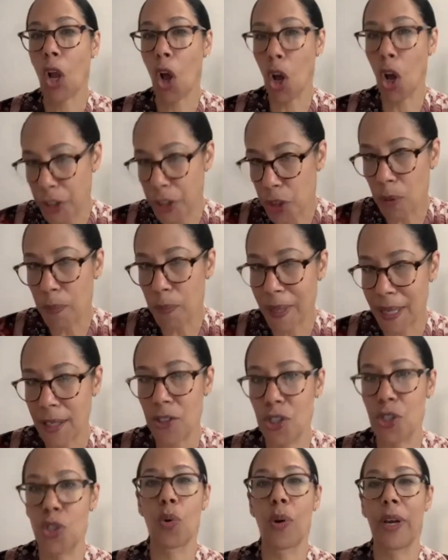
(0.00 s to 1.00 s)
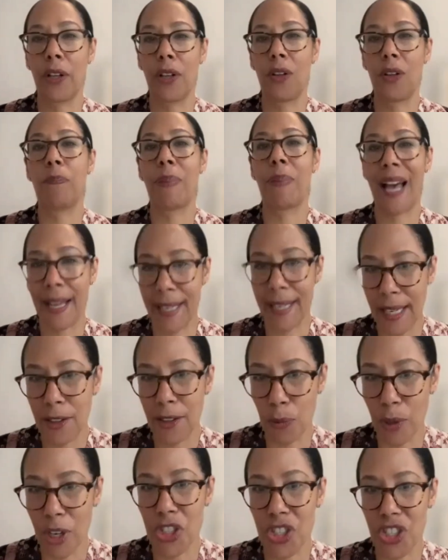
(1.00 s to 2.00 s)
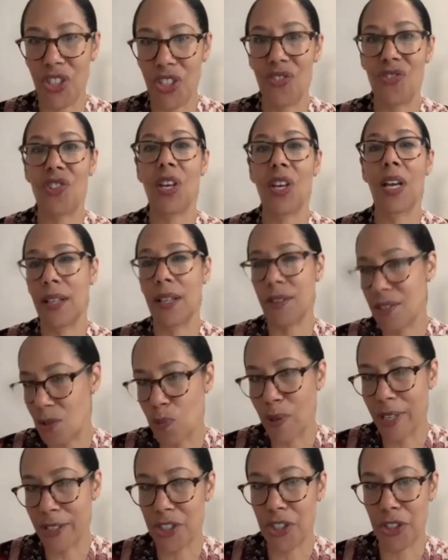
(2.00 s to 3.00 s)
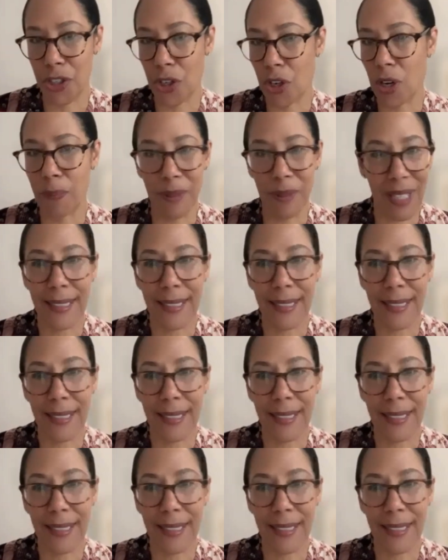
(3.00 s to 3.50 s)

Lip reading: on European soil, backing the Russians against Western Europe.